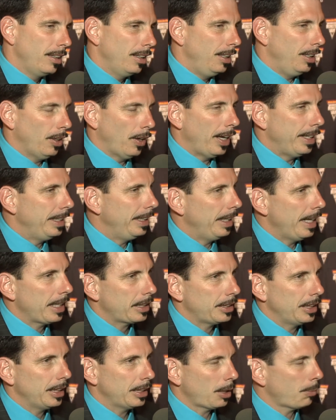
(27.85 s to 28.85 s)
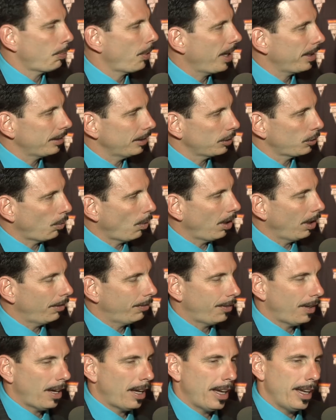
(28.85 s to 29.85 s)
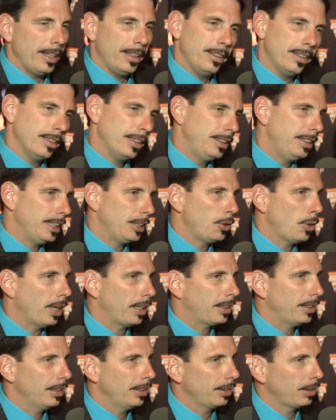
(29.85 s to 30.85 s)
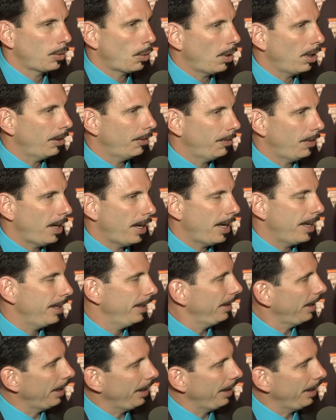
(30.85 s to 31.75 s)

You know, I didn't actually get to practice qualify. Did go out there and qualify.